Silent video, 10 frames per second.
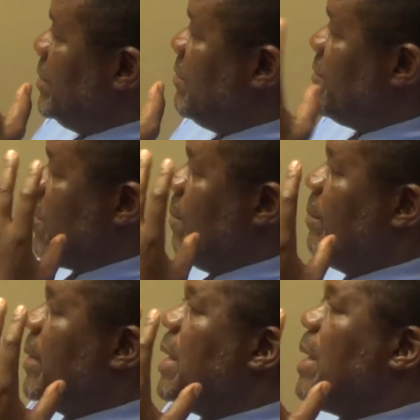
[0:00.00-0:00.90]
from
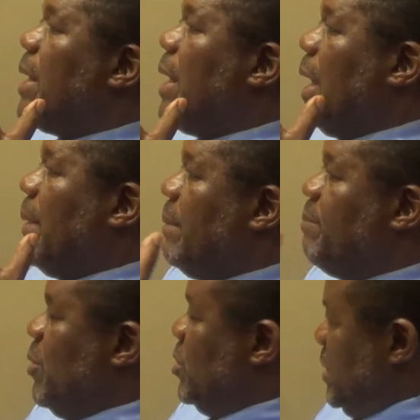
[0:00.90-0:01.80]

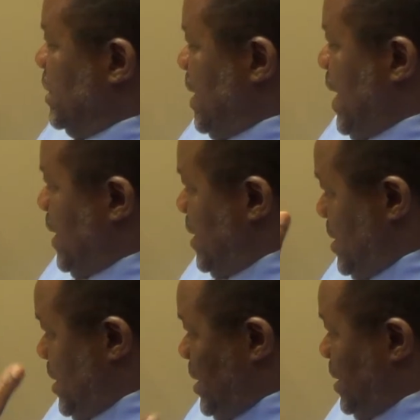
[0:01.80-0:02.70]
bodies like
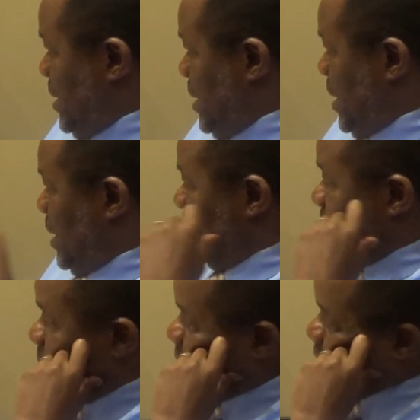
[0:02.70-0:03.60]
the South